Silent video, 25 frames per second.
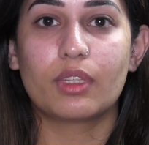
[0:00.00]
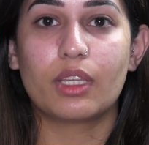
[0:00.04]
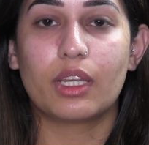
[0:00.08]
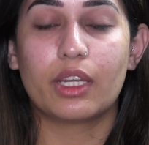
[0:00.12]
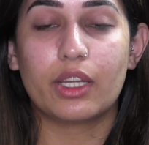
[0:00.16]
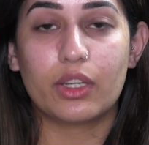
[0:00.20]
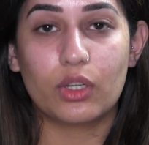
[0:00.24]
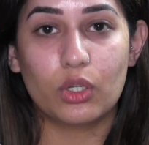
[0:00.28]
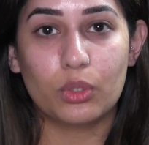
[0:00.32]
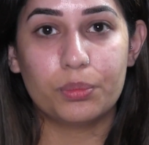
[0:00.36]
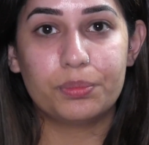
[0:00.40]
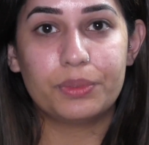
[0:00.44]

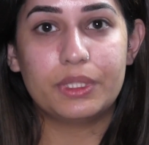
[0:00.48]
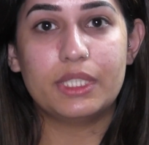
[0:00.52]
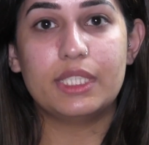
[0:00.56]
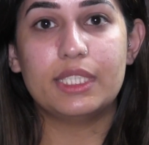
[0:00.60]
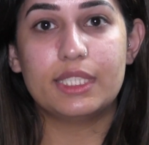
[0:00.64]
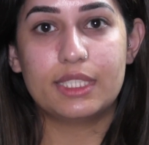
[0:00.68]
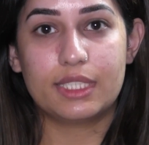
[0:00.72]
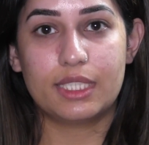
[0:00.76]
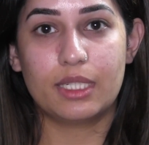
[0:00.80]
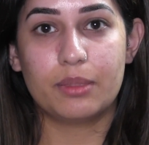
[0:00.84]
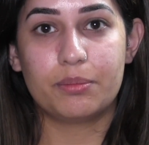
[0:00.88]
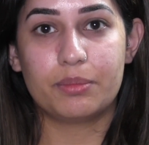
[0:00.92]
I hope
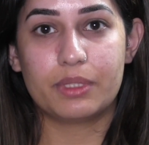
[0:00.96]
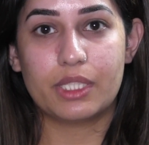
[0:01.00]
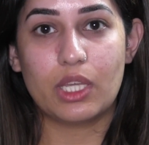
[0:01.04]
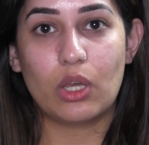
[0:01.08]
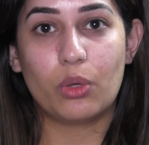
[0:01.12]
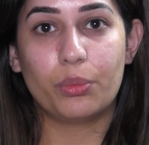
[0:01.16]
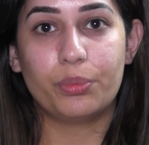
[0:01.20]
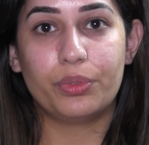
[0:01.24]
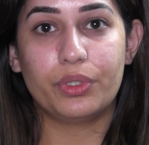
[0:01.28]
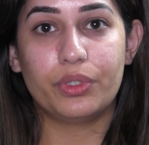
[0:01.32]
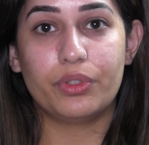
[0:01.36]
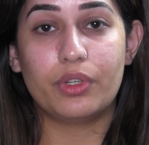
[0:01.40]
these tips
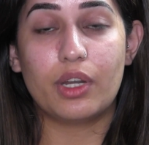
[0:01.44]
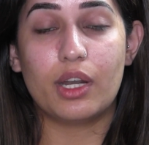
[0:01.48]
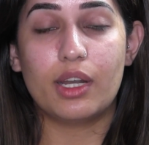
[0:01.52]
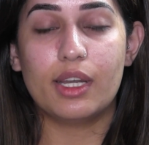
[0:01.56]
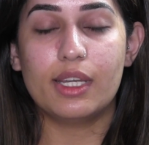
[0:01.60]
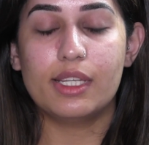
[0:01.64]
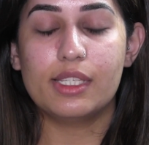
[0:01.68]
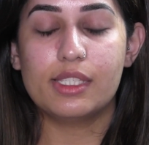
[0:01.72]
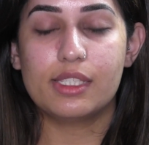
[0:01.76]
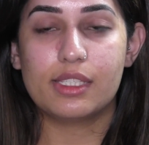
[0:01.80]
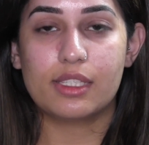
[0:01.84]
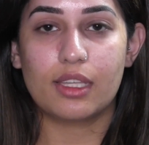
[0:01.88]
help you
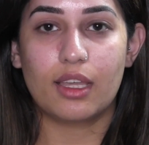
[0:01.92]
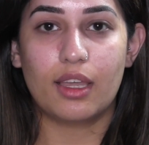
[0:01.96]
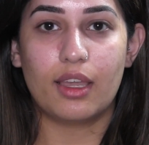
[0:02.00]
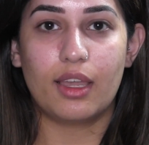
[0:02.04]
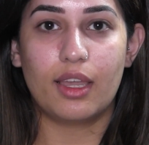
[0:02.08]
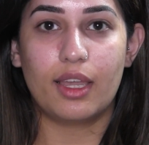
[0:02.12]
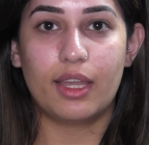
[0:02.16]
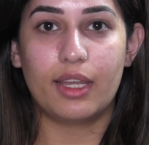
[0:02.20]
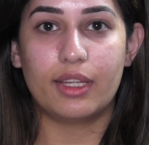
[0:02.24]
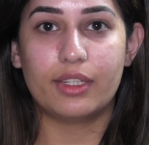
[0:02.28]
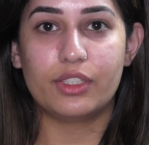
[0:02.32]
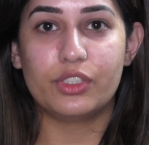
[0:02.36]
guys,
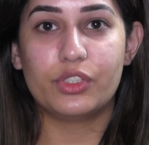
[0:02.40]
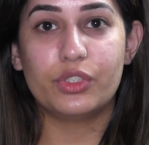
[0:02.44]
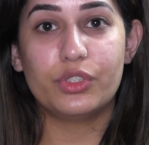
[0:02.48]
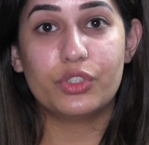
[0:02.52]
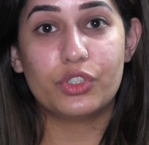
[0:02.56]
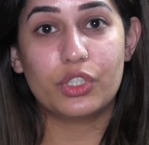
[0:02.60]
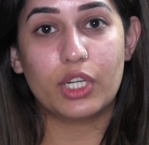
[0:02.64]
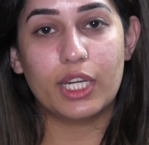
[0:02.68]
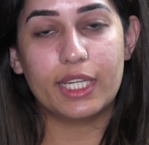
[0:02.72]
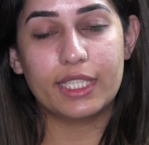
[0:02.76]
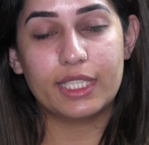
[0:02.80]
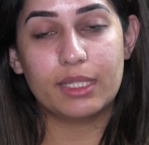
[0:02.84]
and do
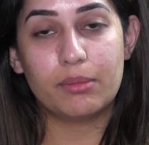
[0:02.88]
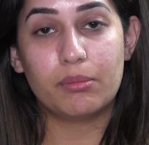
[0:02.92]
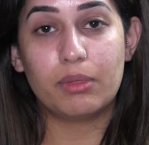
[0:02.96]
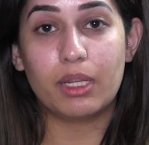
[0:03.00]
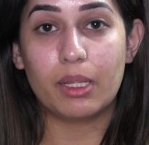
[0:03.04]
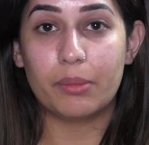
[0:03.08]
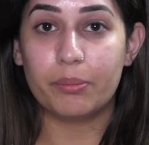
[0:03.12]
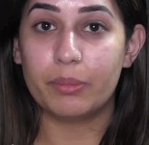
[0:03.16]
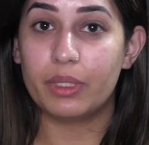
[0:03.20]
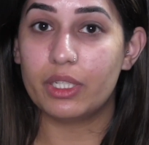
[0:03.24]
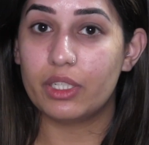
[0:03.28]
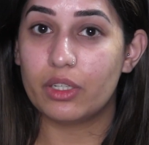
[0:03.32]
try them,
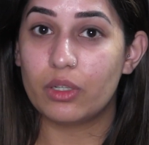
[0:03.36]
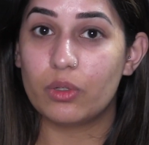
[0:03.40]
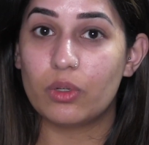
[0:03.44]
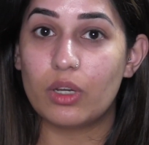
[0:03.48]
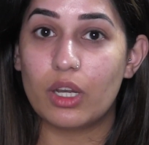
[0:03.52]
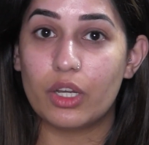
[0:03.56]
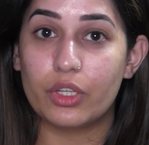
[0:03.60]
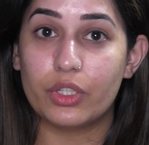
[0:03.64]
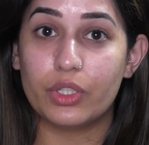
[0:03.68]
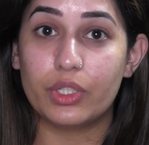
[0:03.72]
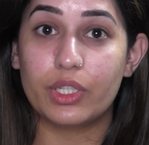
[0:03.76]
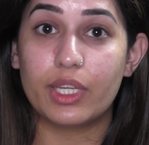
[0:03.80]
let me know
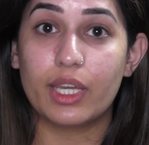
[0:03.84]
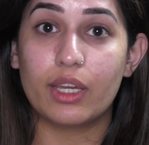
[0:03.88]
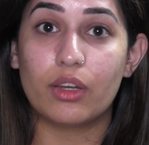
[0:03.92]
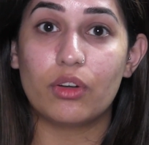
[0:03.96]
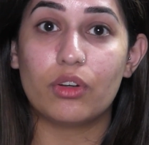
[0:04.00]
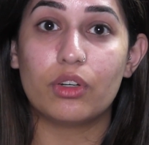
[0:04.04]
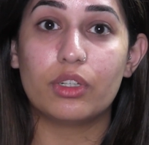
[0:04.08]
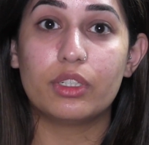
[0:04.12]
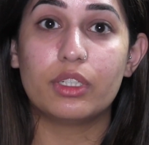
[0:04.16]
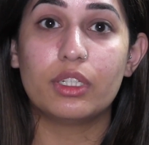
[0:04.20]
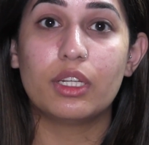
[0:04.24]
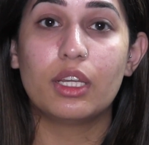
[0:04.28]
how you get
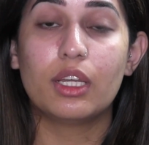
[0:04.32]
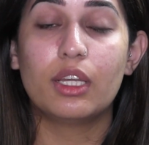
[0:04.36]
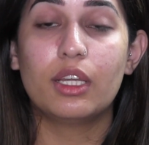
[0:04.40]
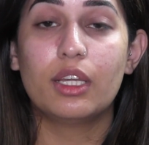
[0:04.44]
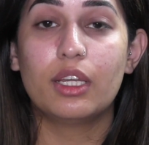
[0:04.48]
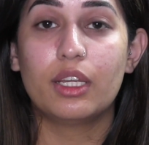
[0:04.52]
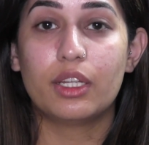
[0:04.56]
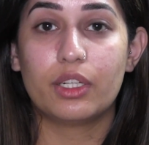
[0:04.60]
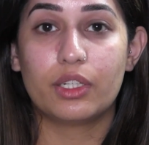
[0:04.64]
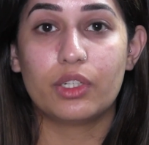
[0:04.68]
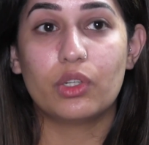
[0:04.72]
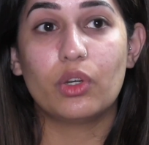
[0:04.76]
on.
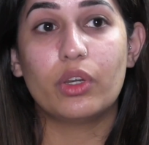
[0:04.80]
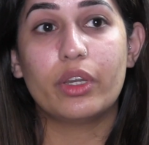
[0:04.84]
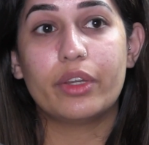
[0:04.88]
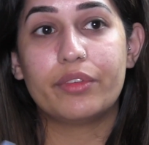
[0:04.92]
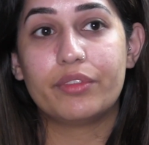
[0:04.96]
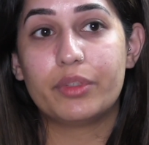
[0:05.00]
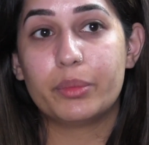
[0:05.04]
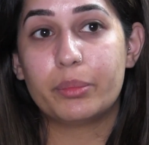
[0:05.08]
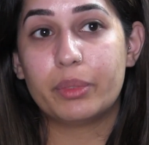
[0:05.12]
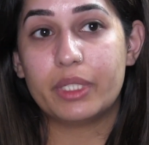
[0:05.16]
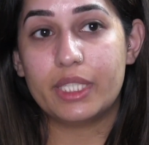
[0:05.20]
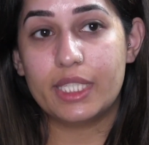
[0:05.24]
Not
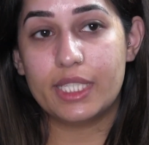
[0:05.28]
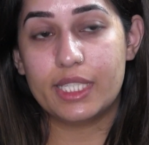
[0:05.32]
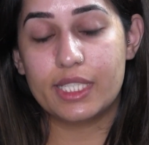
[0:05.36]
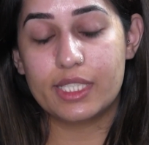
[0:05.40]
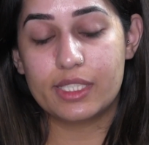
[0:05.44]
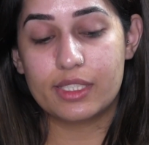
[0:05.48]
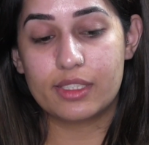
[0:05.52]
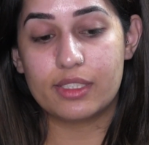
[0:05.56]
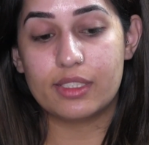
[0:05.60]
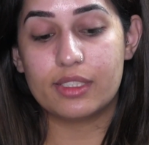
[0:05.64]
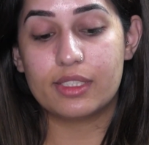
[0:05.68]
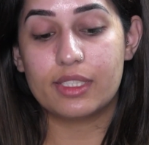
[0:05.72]
everybody
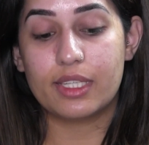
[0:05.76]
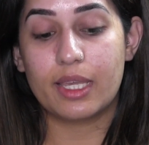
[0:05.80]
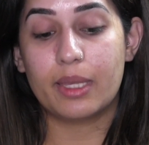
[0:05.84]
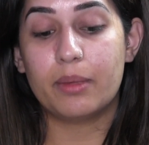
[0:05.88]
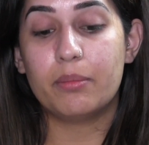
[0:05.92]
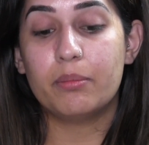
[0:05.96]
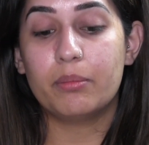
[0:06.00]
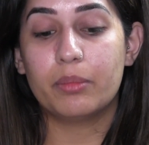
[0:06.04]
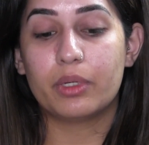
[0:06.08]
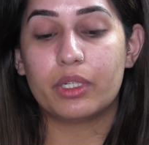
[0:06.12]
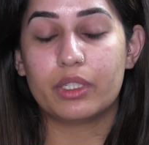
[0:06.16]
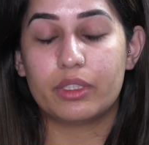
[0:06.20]
is the
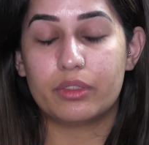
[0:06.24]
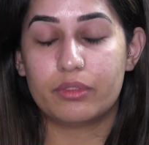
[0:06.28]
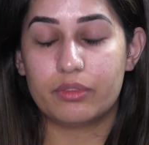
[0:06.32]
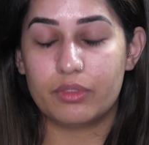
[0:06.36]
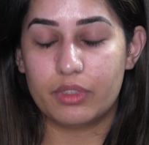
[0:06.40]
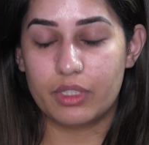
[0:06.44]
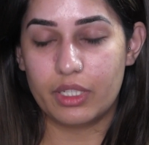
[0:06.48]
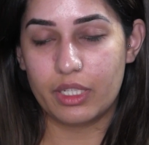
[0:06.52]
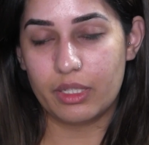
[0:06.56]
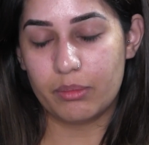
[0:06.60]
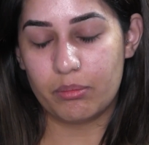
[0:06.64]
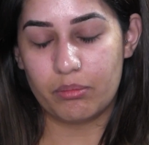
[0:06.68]
same, but
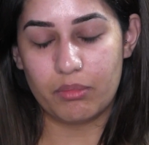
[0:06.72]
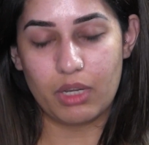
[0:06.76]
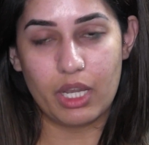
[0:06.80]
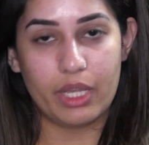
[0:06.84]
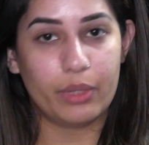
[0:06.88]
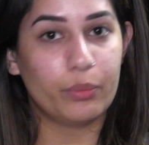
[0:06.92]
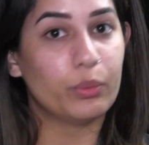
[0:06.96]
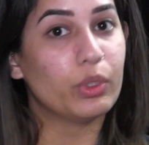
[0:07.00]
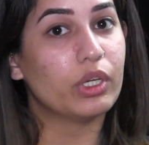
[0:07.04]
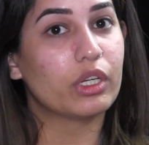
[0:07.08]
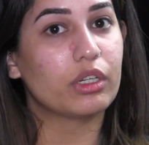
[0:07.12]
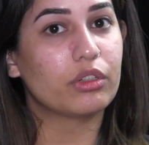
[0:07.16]
it
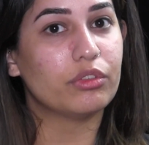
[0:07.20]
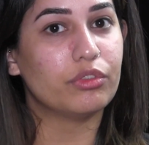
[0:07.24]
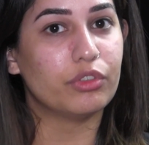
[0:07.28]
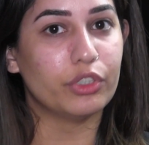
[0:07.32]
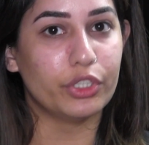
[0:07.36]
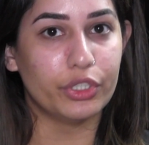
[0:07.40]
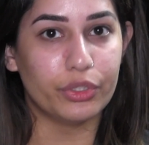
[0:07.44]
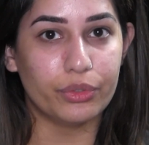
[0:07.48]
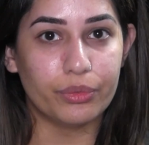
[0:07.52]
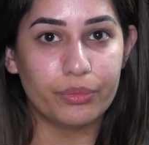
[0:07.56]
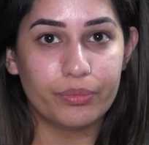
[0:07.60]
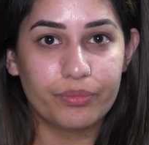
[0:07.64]
might work for
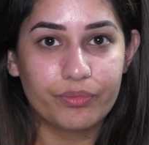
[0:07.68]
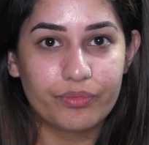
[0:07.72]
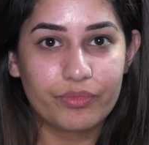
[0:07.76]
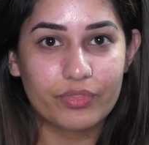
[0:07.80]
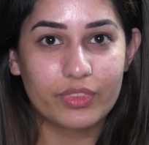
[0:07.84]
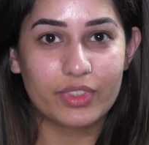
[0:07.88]
you.